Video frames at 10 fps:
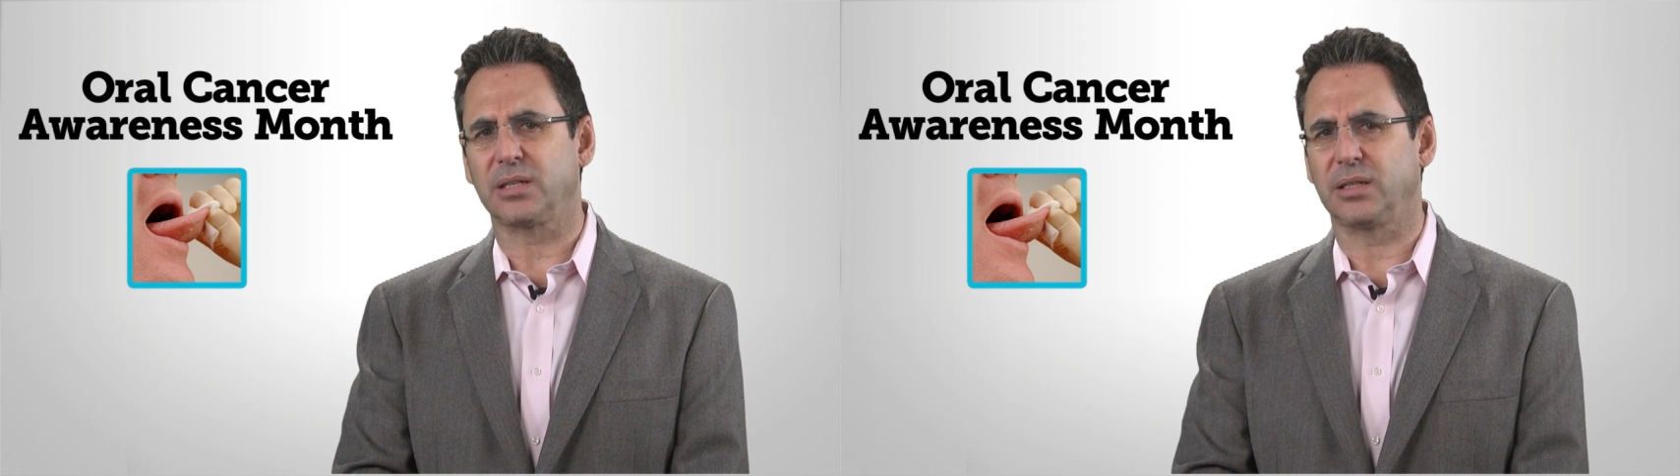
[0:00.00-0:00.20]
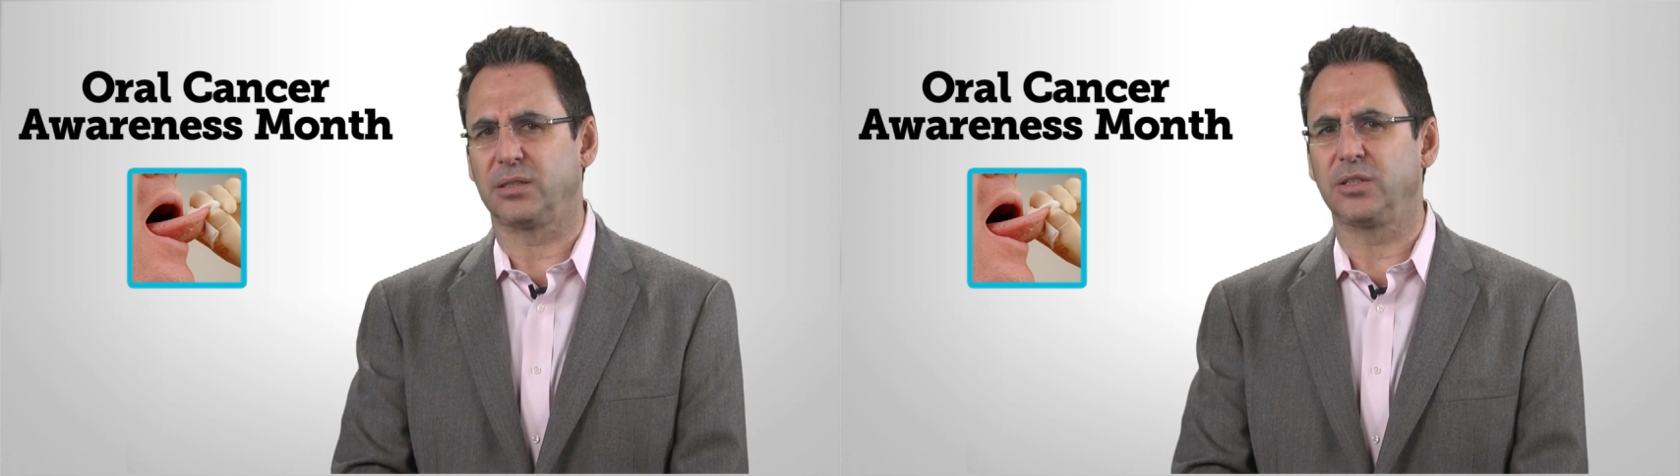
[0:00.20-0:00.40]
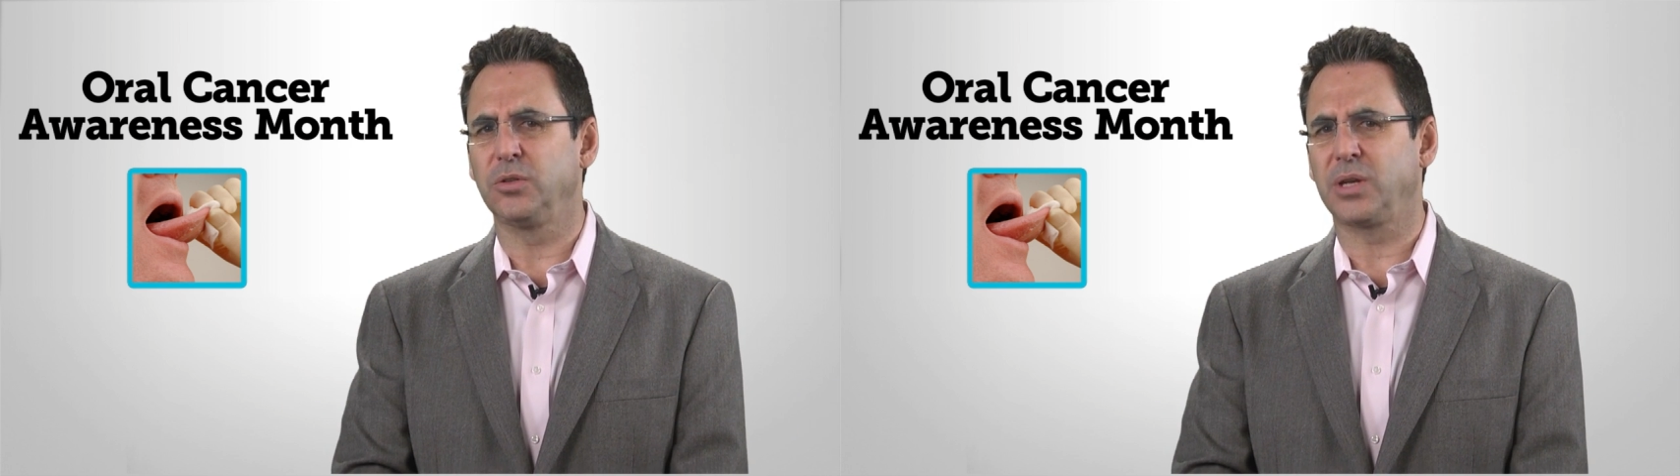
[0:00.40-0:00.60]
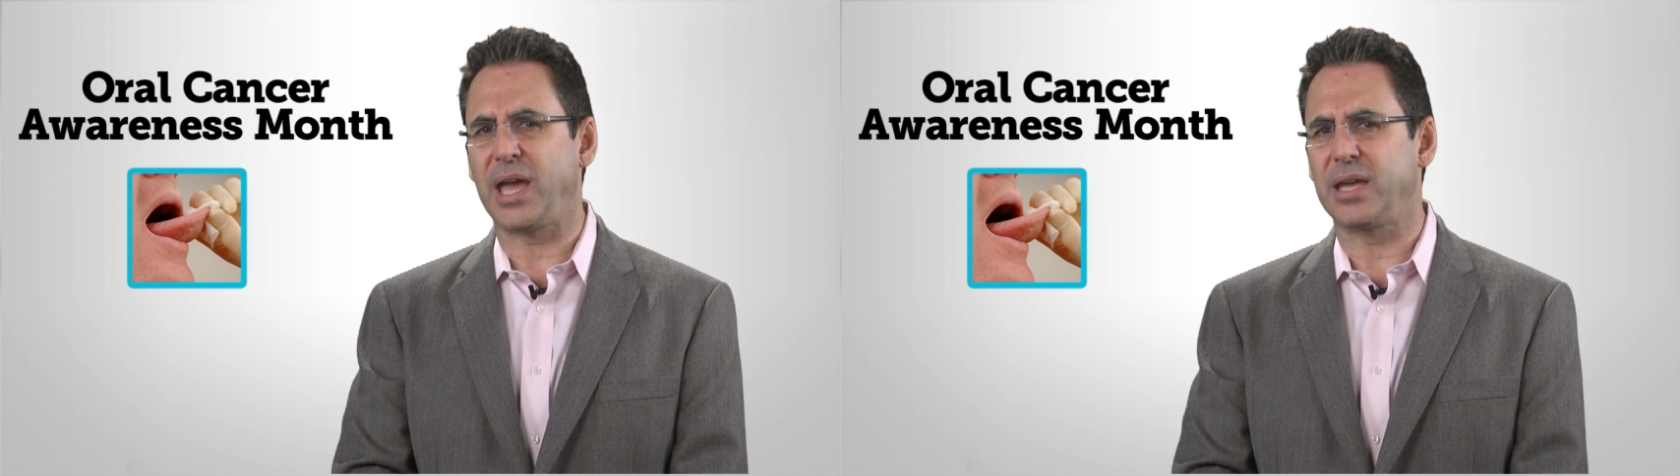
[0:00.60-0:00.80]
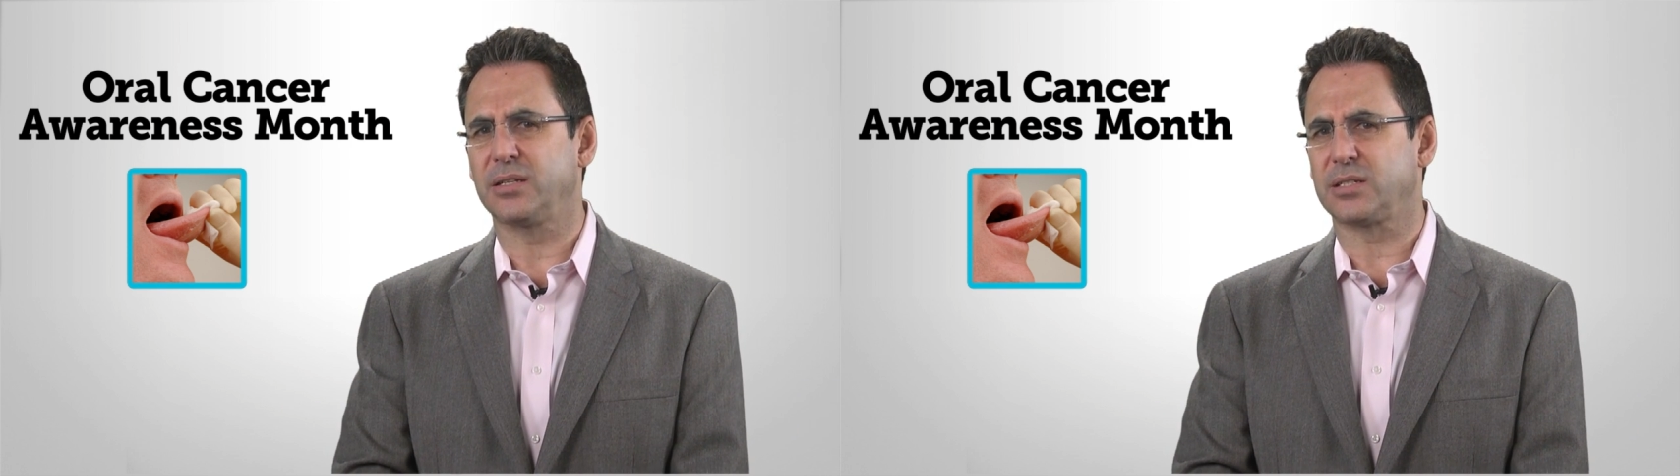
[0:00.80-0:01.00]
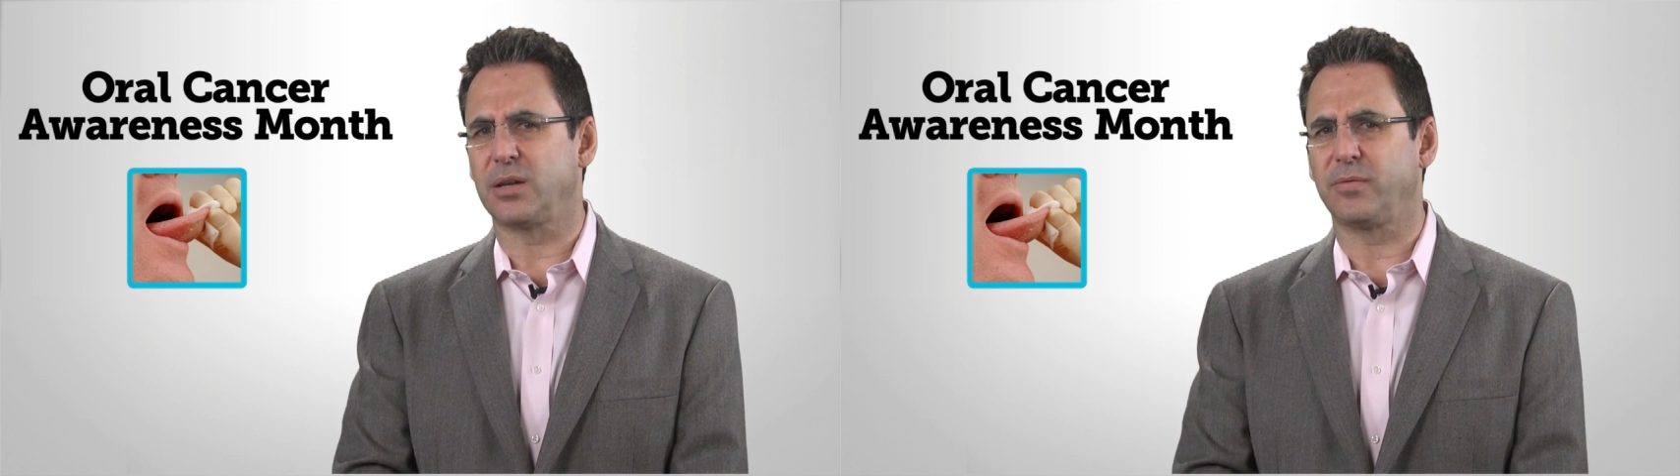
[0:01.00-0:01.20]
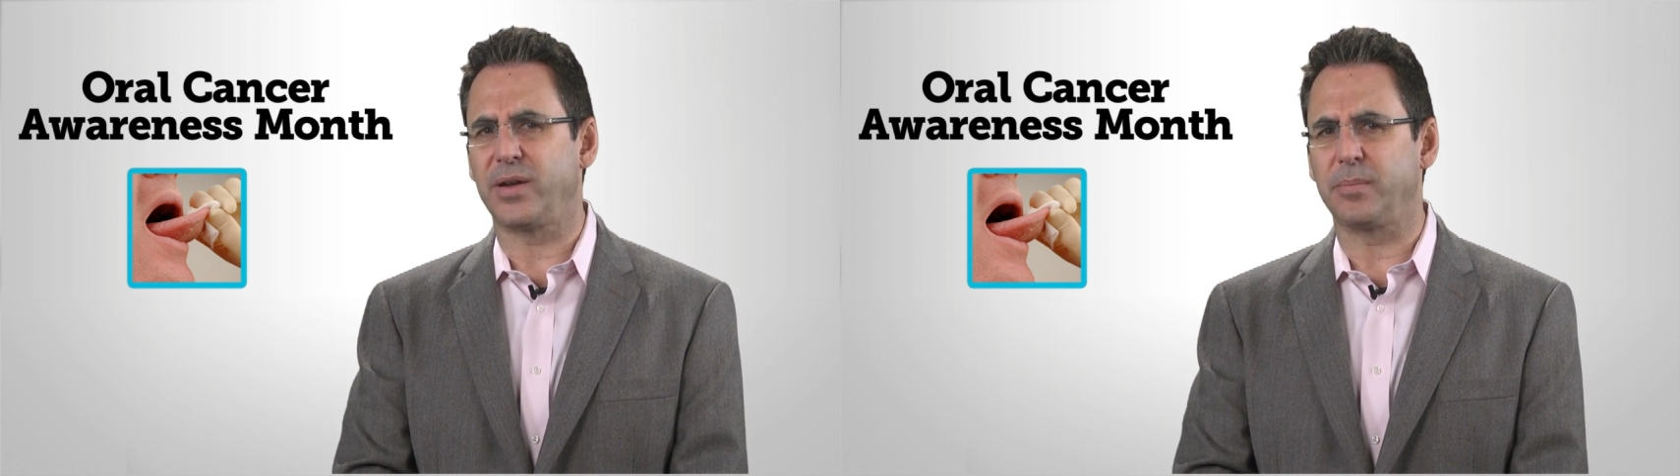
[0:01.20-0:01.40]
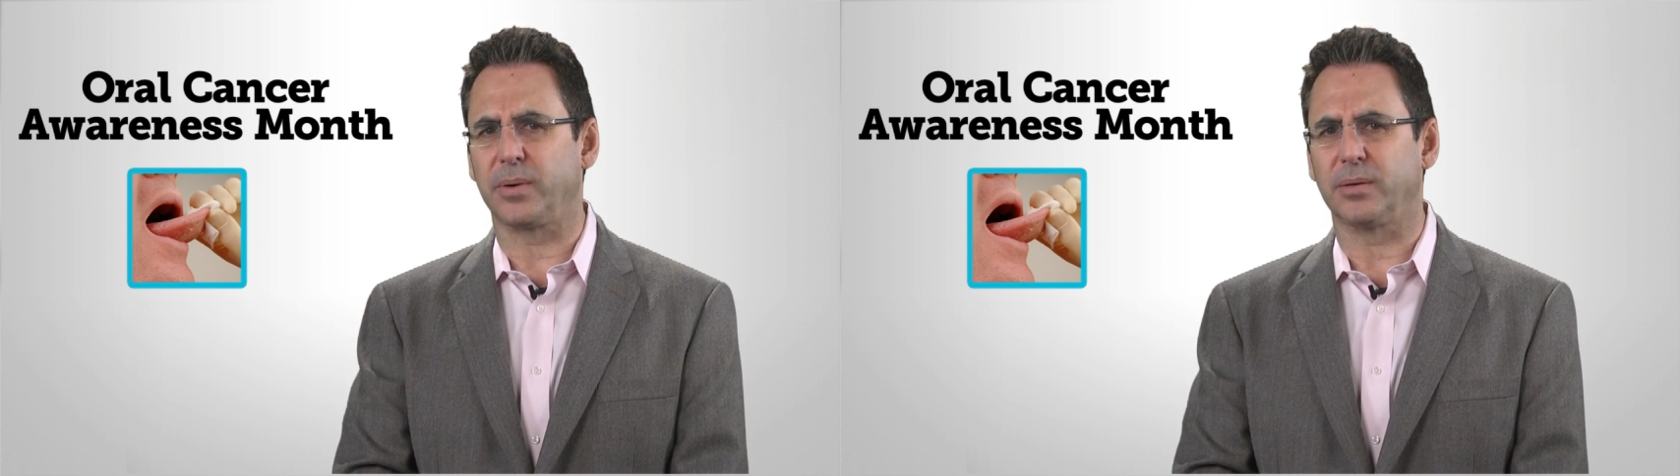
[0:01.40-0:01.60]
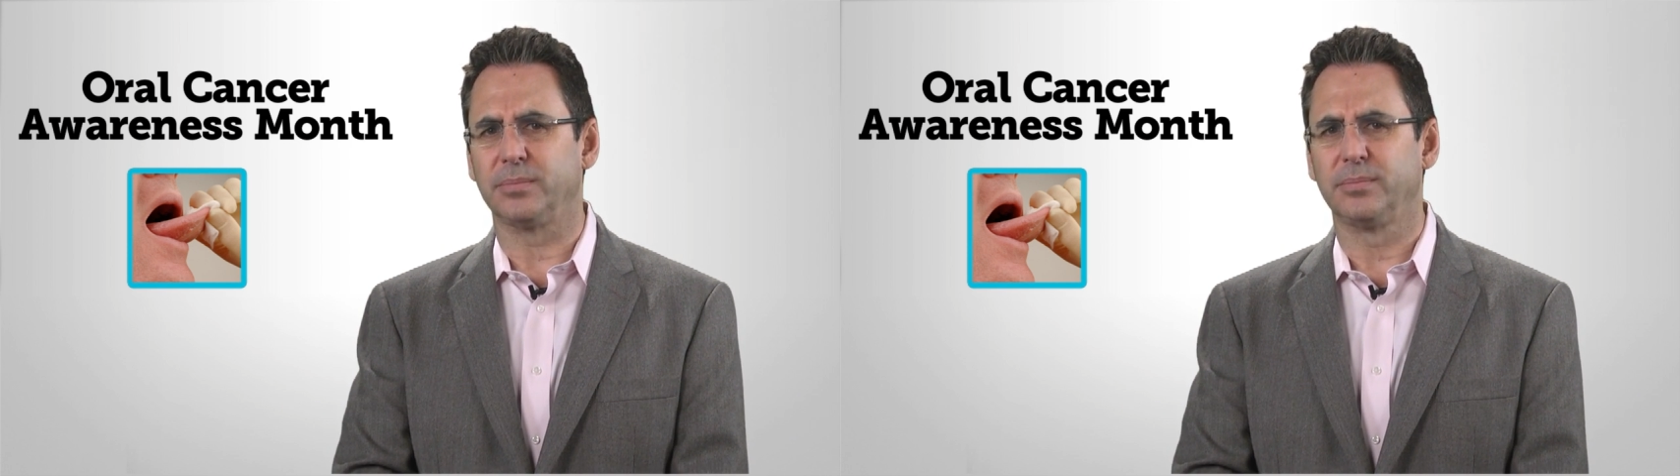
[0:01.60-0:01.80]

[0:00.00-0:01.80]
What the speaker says: and in the UK it's November.